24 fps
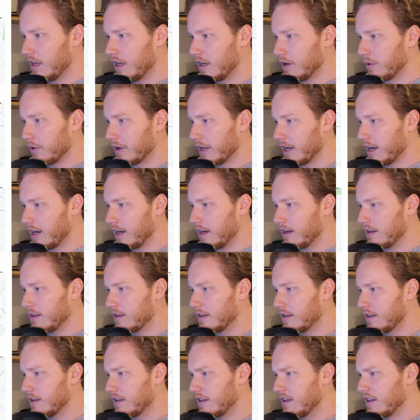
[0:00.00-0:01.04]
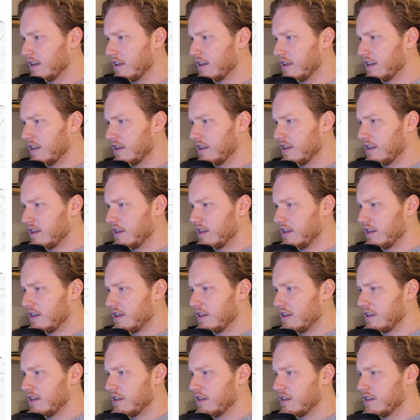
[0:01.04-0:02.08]
Here we are.
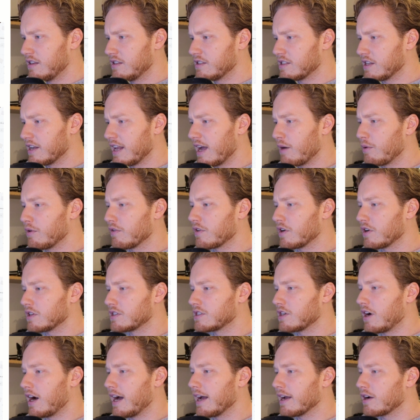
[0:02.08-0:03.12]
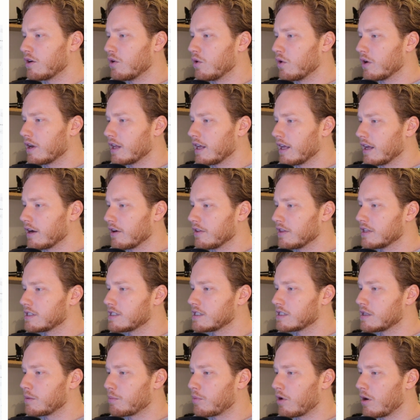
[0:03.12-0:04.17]
So now we've got Dyer Court here, and
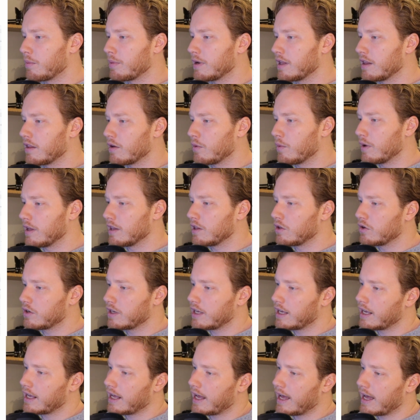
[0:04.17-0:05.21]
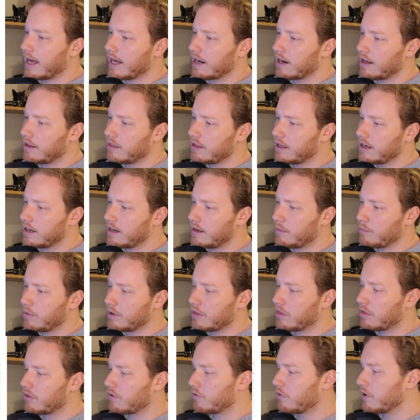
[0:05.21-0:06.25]
this is the property that we're looking at. I think number
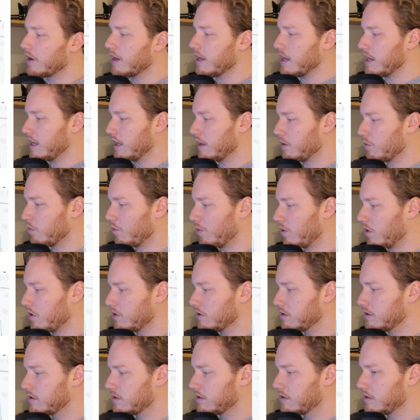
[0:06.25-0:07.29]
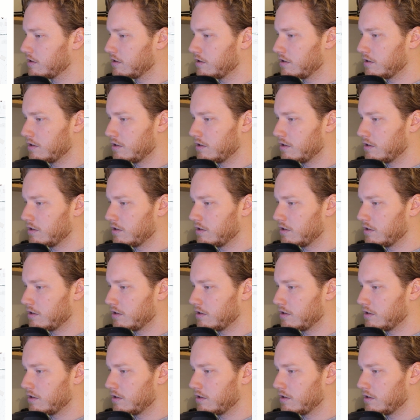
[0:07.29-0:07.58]
3 it was.